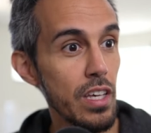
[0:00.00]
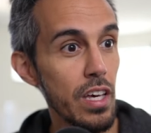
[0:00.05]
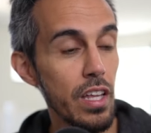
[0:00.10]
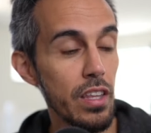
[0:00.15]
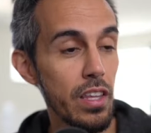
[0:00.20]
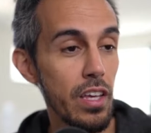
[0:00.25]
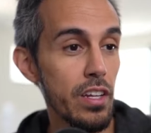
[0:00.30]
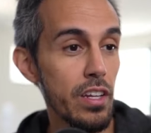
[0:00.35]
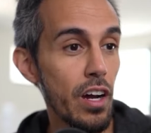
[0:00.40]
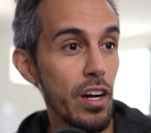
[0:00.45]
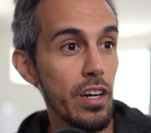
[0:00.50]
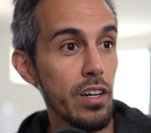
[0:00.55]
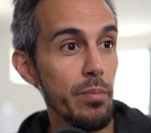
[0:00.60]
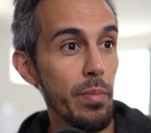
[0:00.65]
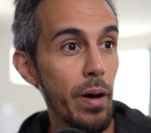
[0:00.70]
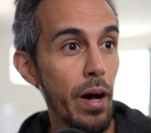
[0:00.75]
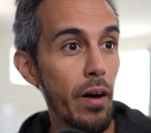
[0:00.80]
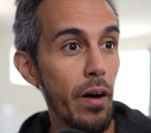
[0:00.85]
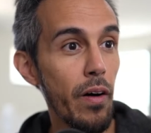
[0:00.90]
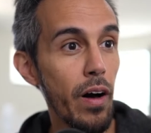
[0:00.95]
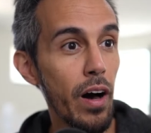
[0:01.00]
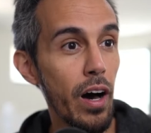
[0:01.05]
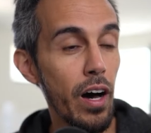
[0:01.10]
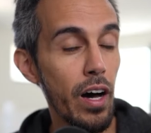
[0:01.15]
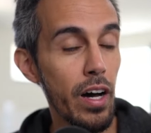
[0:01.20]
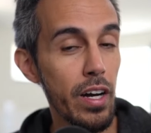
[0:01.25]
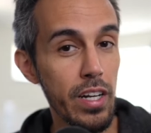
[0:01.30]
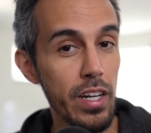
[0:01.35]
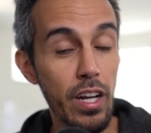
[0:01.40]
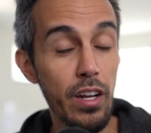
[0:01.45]
They talk
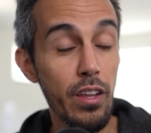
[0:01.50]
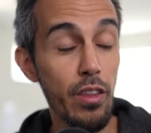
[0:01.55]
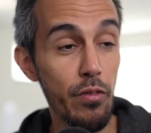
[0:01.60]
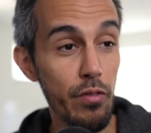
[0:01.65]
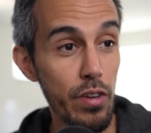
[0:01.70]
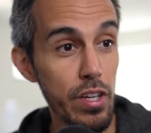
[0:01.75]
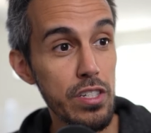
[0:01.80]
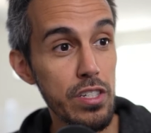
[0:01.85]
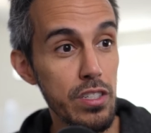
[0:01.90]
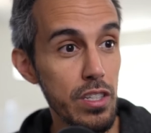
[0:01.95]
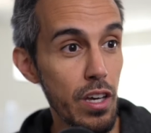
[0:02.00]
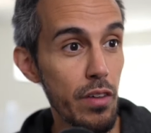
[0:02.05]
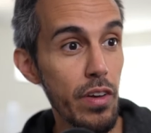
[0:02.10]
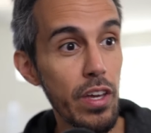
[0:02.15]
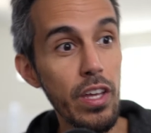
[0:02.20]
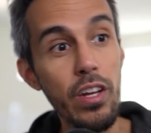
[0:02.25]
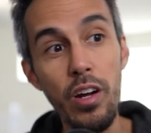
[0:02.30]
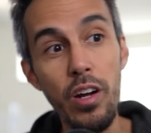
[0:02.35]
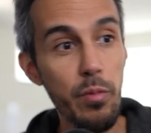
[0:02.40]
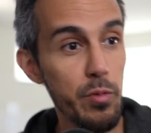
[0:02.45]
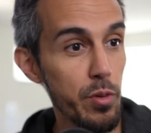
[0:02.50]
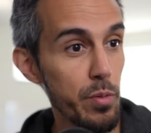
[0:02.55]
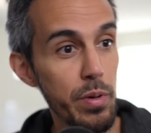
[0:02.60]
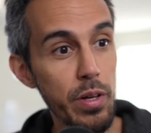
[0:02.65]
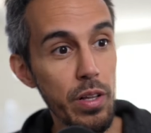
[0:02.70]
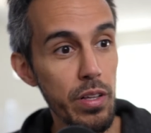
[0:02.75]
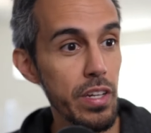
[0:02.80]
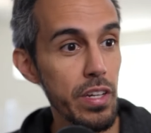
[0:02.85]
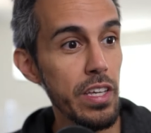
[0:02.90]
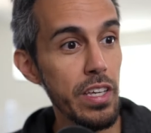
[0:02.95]
about kind of the features of it.
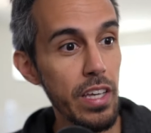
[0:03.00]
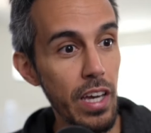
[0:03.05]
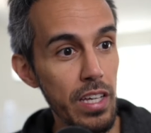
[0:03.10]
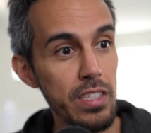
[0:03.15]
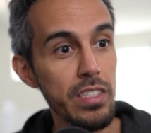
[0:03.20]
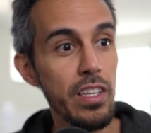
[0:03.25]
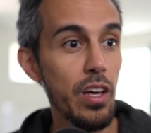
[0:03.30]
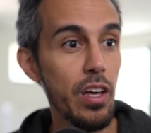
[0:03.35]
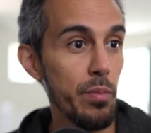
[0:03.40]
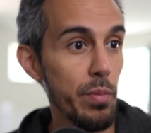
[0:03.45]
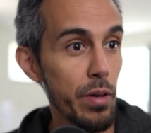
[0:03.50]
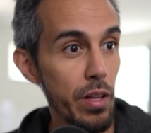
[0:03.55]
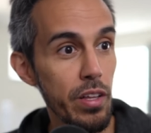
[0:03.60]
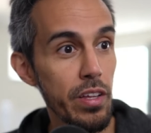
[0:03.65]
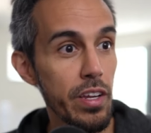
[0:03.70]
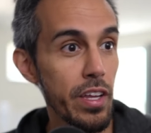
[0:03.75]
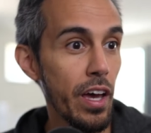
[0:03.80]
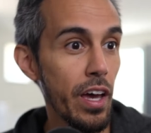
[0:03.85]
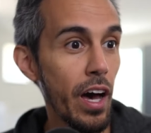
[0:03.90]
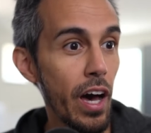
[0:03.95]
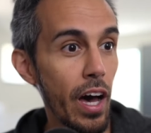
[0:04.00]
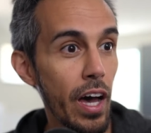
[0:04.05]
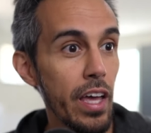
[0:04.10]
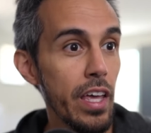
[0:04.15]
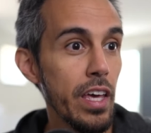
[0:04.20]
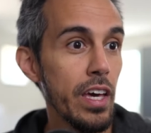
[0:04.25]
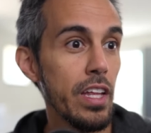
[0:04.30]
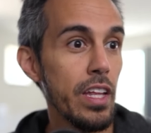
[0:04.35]
Interoperability, yes, scalability, high.